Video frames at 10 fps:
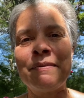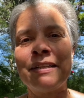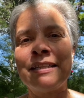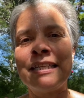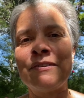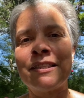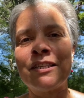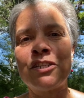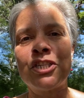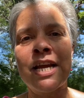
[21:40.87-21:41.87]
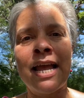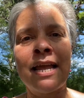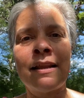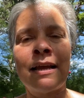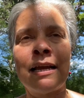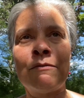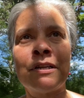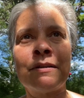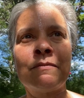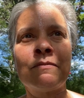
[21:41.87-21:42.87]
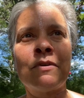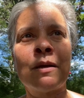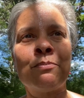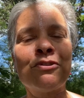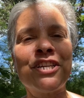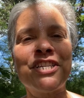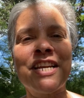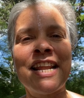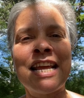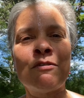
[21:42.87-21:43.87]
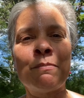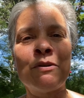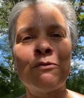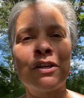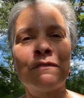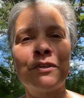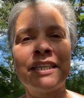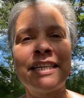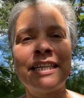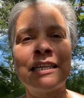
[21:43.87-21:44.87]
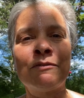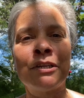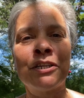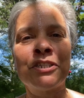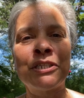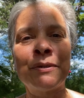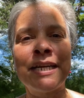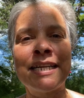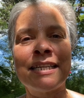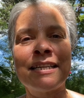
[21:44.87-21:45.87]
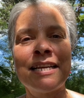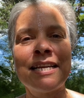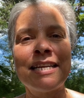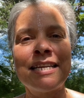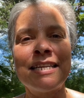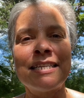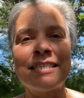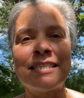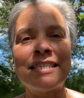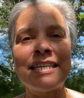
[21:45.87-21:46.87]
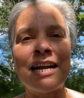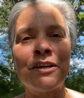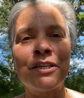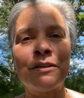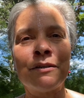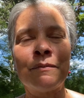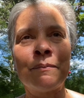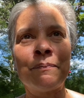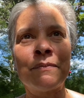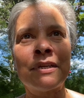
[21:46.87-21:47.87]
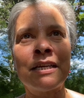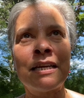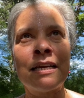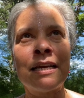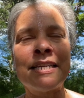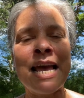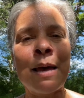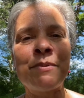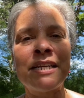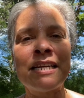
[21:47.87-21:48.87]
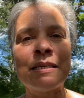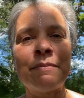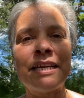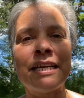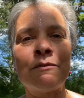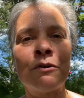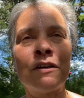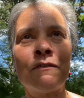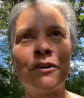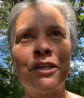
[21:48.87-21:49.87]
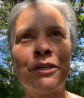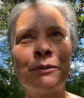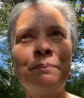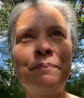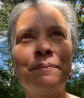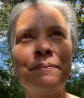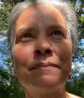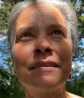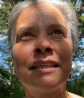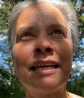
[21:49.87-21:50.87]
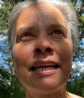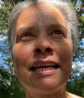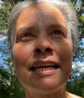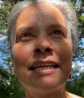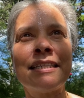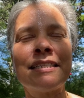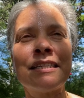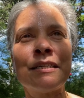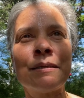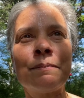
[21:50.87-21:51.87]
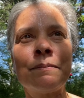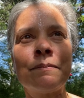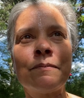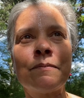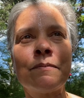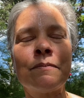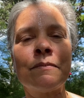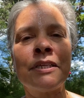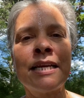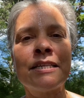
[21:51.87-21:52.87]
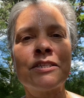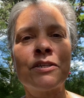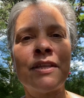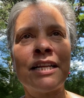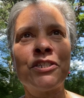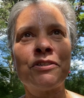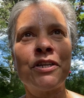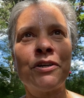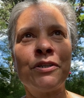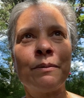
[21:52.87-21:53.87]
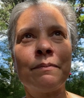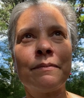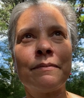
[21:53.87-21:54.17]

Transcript: leave it in the chat. I would appreciate it. It would be wonderful to hear what you're doing and see how you're adapting it to make it work for you. And yeah, so that's your totem.